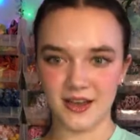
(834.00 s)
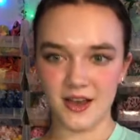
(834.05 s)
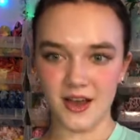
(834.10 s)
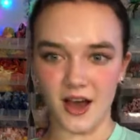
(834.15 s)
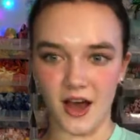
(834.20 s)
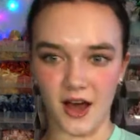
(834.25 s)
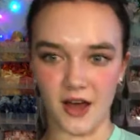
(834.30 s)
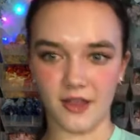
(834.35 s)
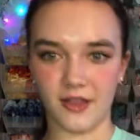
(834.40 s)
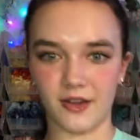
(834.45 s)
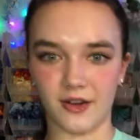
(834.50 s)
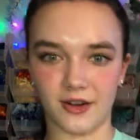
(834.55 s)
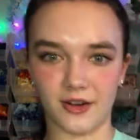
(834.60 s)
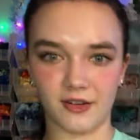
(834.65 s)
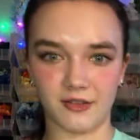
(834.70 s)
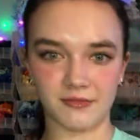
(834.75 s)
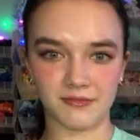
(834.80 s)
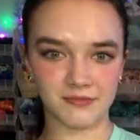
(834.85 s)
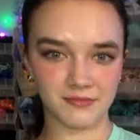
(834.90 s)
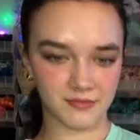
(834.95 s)

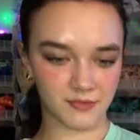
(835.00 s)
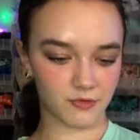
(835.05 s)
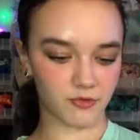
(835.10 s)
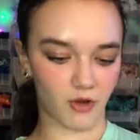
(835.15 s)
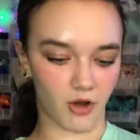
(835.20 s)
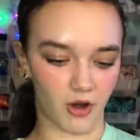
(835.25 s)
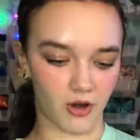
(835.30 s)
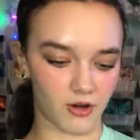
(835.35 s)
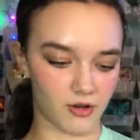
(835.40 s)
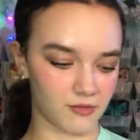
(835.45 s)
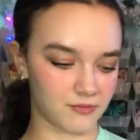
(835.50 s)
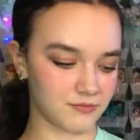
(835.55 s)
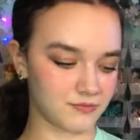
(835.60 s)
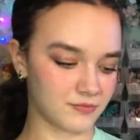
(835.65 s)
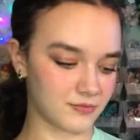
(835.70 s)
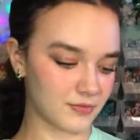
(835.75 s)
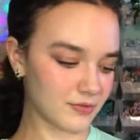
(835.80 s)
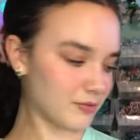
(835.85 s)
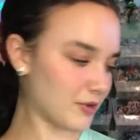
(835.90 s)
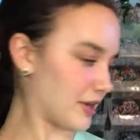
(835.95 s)
other fall.
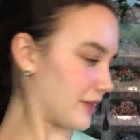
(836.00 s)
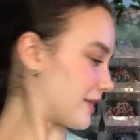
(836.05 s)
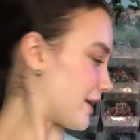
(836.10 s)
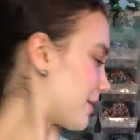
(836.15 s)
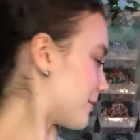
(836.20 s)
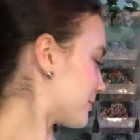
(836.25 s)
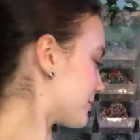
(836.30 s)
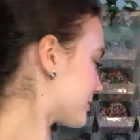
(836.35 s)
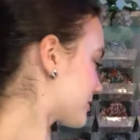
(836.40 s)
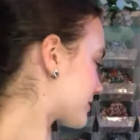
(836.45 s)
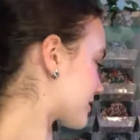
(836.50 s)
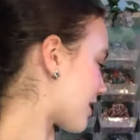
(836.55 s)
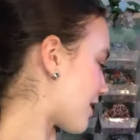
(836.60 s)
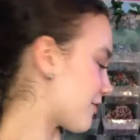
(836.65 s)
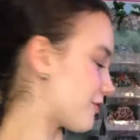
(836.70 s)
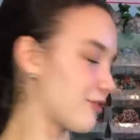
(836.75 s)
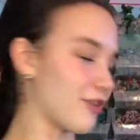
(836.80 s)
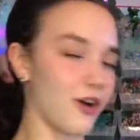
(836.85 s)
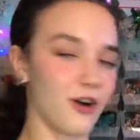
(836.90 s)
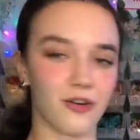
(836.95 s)
Wait, that one was not
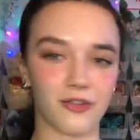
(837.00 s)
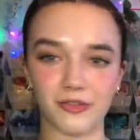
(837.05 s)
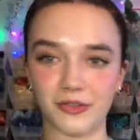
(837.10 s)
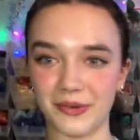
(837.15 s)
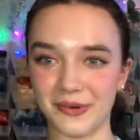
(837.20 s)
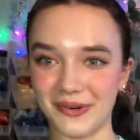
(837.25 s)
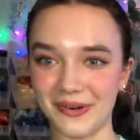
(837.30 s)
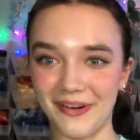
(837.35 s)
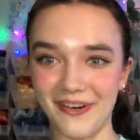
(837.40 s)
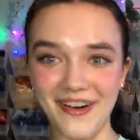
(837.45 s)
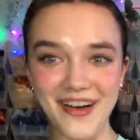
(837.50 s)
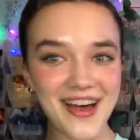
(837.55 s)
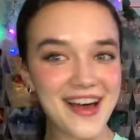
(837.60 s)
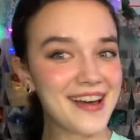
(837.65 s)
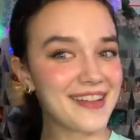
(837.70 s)
fall floral.